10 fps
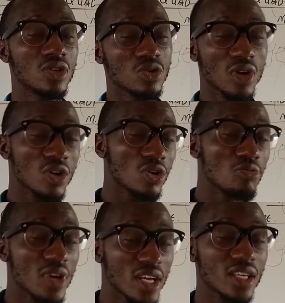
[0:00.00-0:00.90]
So we
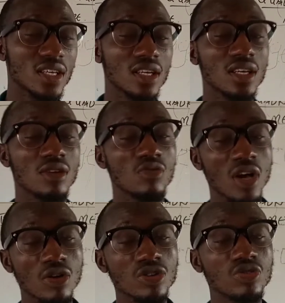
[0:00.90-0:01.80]

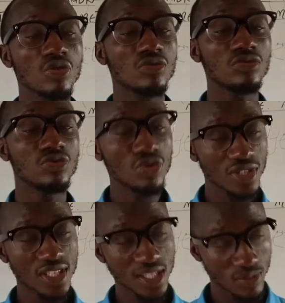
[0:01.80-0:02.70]
are going to
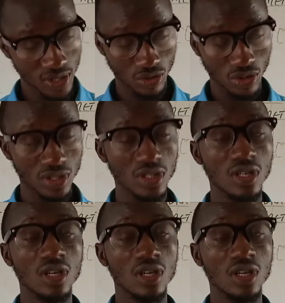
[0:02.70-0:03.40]
use this method,